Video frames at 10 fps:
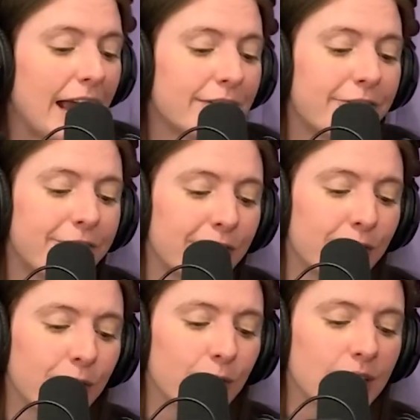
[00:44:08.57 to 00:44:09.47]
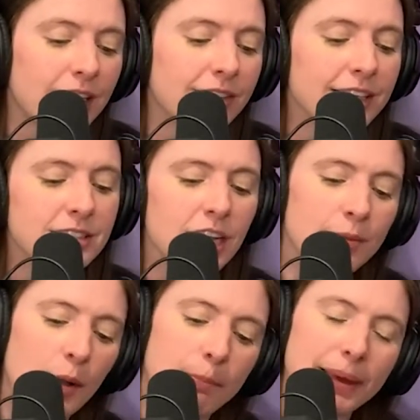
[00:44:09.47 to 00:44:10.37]
a few. Let's talk
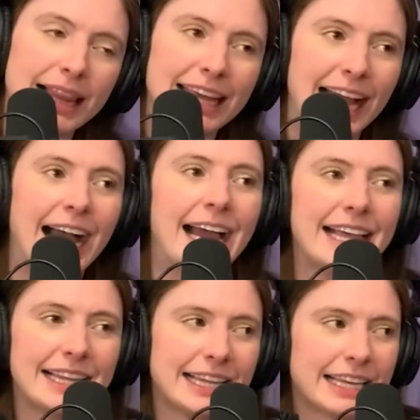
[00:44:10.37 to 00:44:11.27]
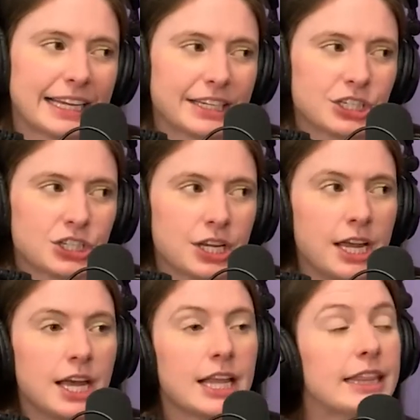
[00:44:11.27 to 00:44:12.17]
about Billie Eilish.
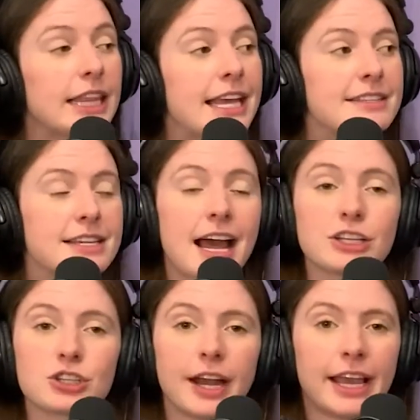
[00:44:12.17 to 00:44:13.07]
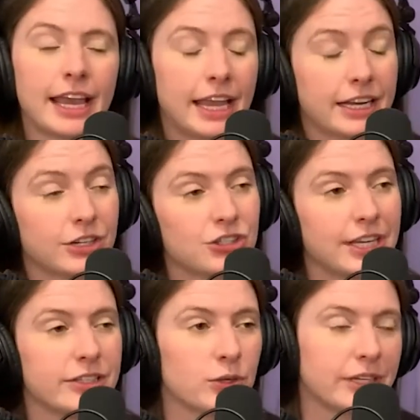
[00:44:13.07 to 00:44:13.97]
Let's not try to hate because she
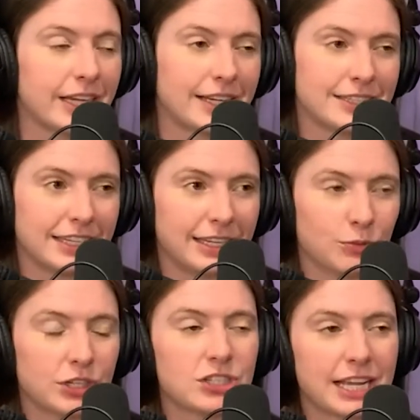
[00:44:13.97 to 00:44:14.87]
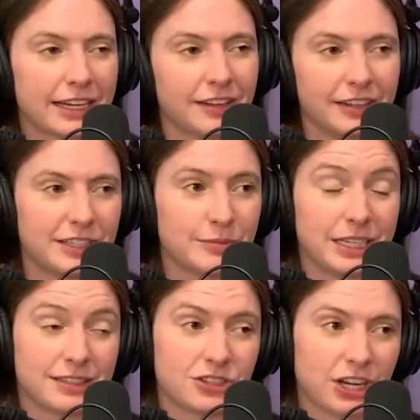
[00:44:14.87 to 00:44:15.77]
is only 19, which technically to me
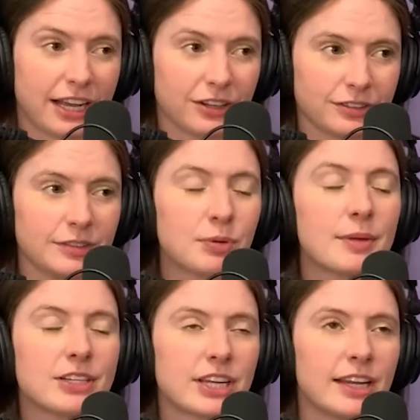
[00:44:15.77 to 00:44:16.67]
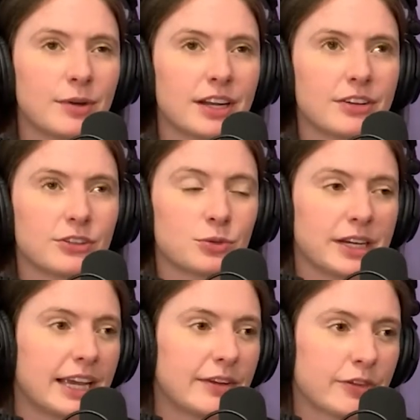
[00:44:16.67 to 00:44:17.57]
is a child. Pretty much anyone under
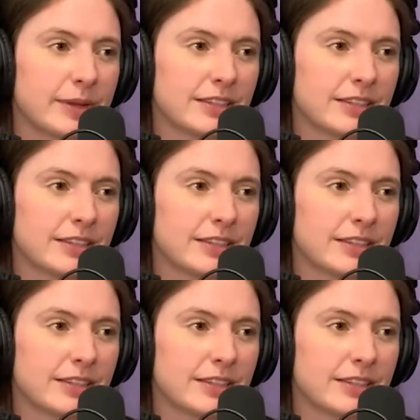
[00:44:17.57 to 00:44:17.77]
28 for me is a